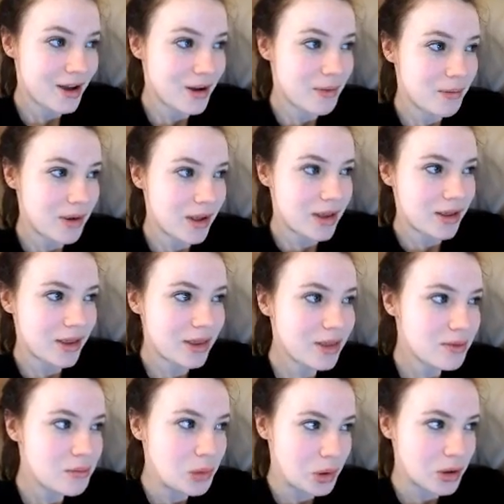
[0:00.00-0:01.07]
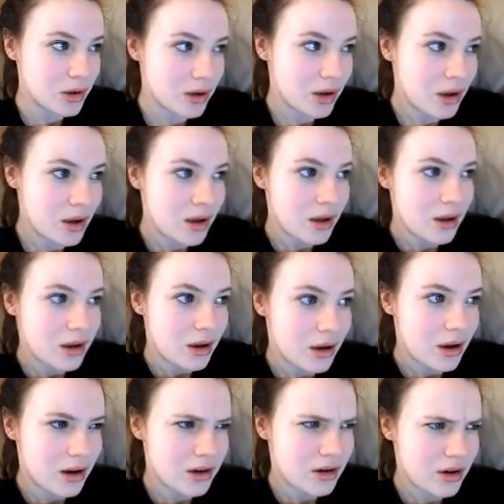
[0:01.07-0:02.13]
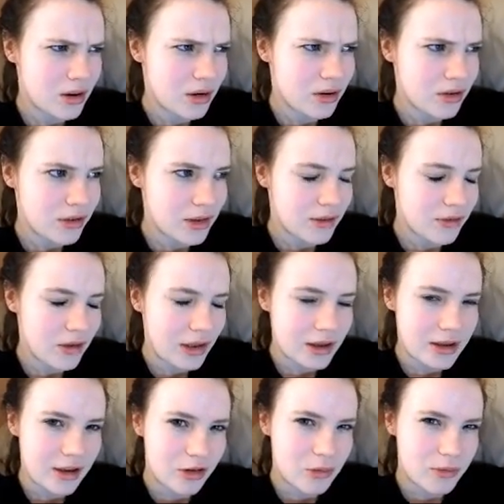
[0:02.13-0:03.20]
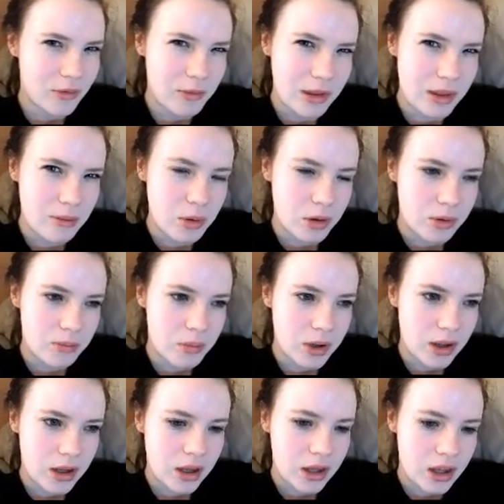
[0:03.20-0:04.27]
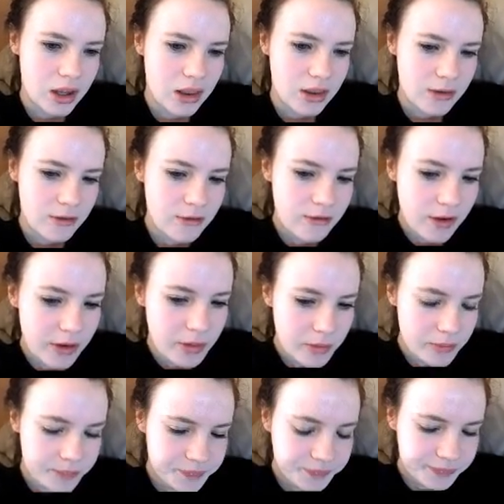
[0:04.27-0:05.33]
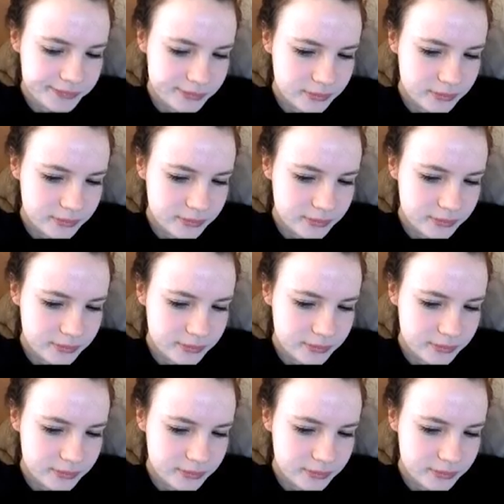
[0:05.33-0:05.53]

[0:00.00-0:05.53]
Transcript: I think the book, I don't know, I just didn't feel that connection with him in the book, but in the film,